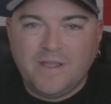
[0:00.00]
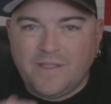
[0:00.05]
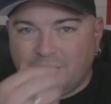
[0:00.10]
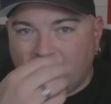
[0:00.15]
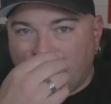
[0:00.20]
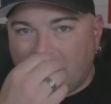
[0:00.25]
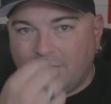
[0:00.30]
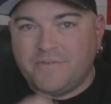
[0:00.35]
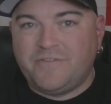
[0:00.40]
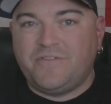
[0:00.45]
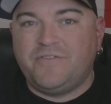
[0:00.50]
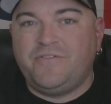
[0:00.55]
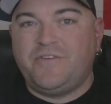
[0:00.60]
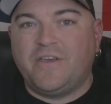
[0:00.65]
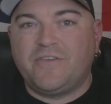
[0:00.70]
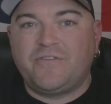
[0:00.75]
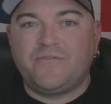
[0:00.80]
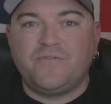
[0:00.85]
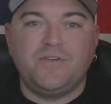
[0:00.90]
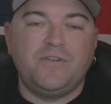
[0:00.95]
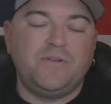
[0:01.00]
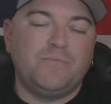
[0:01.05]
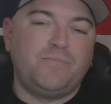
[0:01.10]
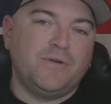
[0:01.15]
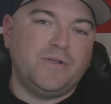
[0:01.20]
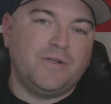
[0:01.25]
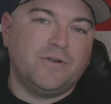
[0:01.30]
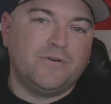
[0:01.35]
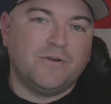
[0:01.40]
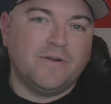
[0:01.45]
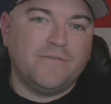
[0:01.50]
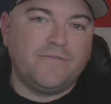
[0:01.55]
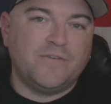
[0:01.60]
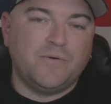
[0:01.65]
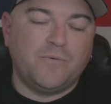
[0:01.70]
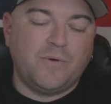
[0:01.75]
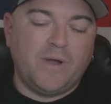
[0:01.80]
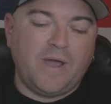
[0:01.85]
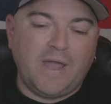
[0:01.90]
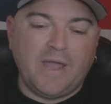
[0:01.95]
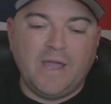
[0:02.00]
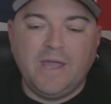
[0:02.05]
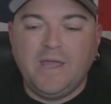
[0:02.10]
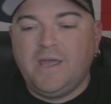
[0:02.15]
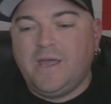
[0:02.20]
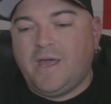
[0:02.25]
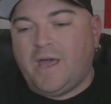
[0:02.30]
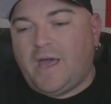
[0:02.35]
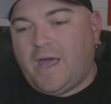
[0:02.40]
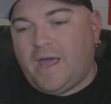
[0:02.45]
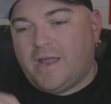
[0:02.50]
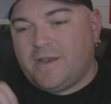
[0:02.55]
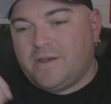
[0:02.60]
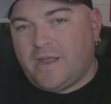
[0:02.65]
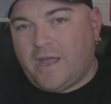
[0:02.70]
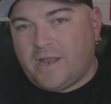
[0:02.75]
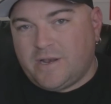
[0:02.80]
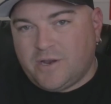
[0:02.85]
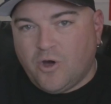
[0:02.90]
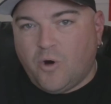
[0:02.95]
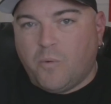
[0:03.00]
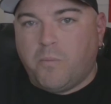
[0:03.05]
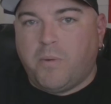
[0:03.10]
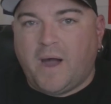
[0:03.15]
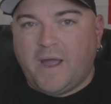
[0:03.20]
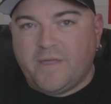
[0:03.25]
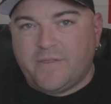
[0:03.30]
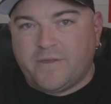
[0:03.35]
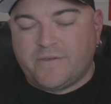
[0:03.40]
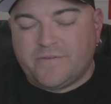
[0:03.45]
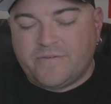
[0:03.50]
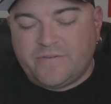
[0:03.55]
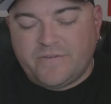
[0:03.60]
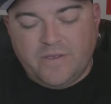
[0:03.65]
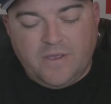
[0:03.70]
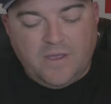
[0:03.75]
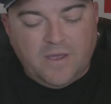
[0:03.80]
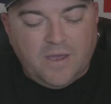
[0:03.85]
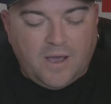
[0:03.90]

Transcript: that I would suggest for you to put your Griffin away and go buy this.